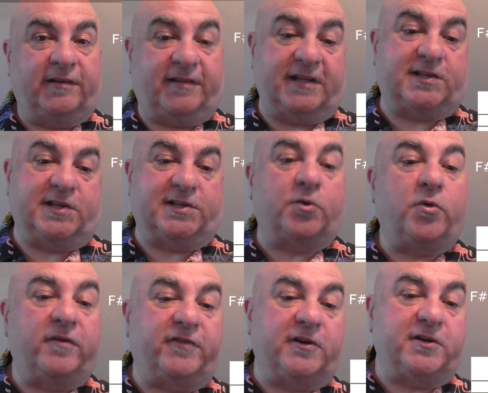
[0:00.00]
This is
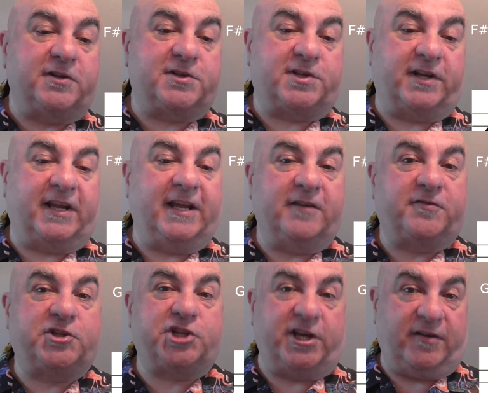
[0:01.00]
equivalent to the key
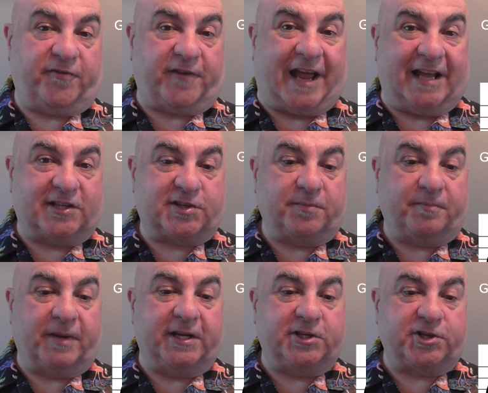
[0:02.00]
of G flat
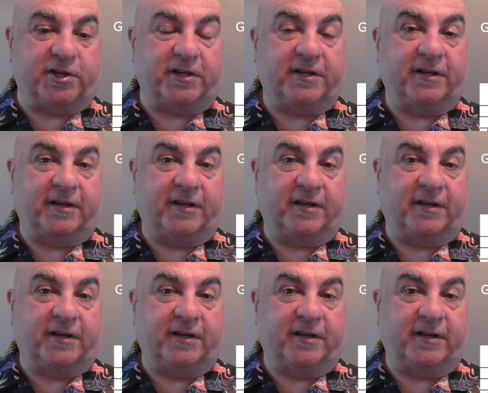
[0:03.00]
major,